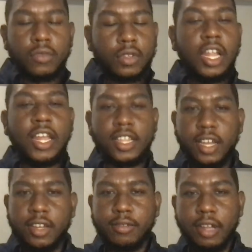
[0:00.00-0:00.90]
I like
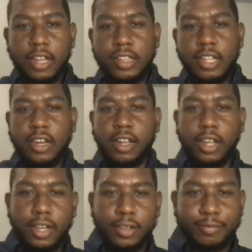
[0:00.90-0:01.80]
that. I like that a
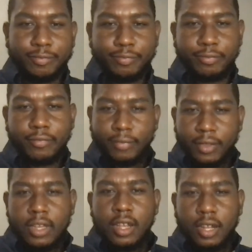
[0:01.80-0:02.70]
lot.
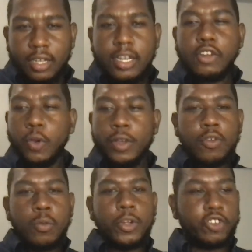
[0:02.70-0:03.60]
Now, doing
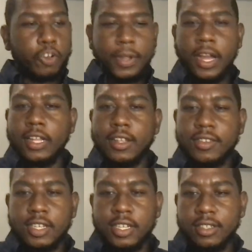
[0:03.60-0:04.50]
some research behind the
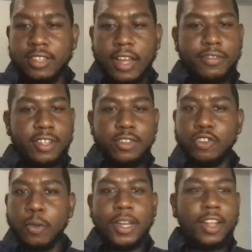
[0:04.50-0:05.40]
scenes, I've seen
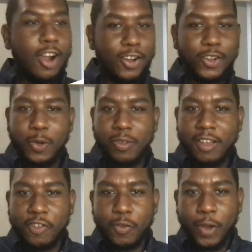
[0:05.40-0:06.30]
so many articles
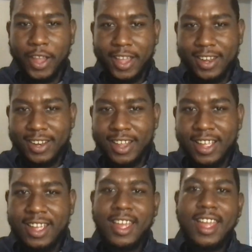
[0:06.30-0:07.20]
that you've written,
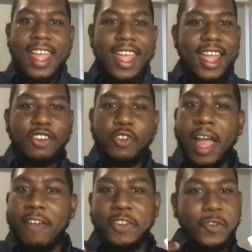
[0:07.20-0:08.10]
and you
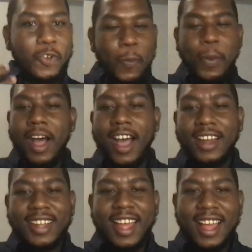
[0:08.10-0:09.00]
have your new
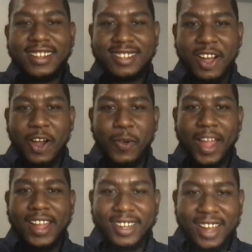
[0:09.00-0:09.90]
podcast out
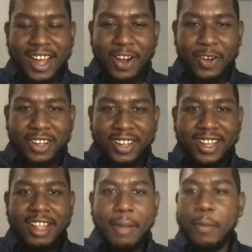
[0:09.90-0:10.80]
right now
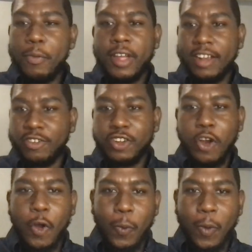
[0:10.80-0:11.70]
that people can actually
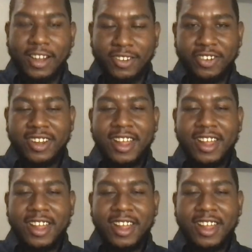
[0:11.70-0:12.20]
go and watch.